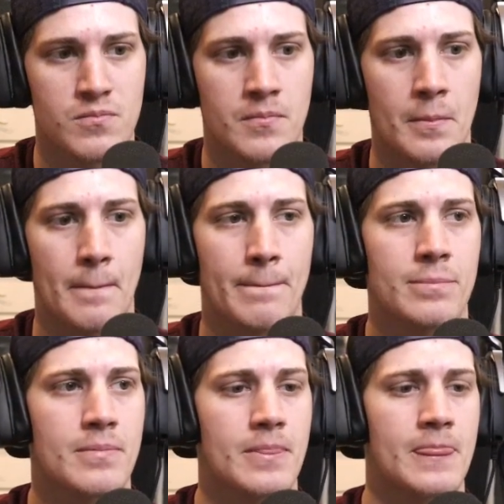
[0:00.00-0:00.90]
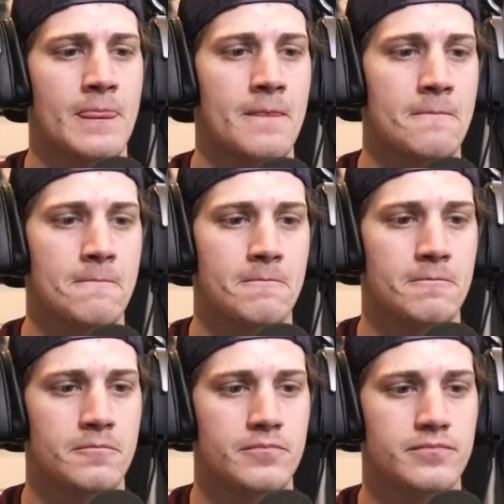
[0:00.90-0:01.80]

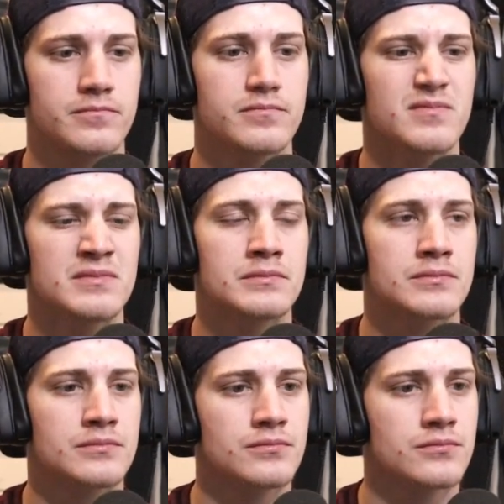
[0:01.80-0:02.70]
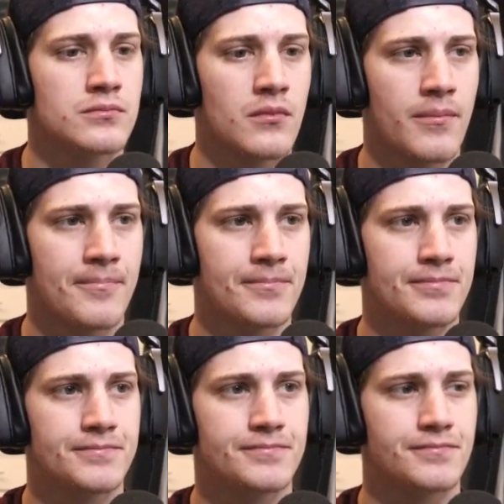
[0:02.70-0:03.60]

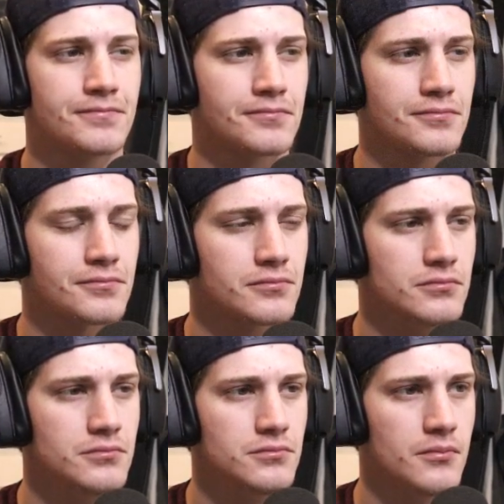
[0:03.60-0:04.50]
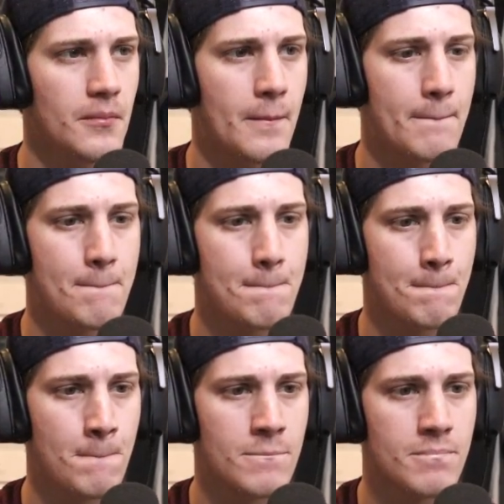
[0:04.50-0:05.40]

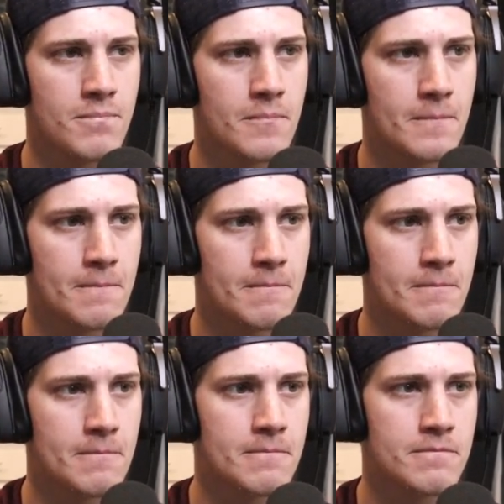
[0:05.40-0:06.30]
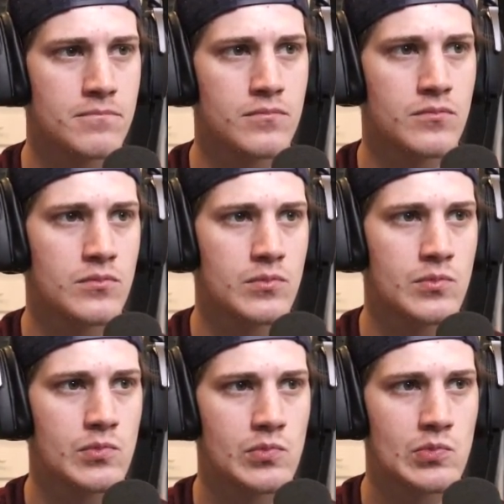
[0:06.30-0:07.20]

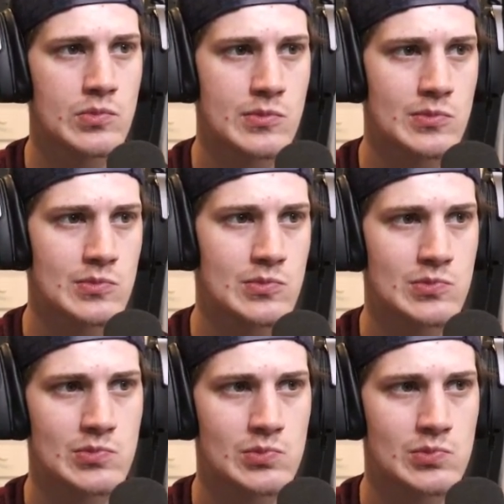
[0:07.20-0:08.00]
(not speaking)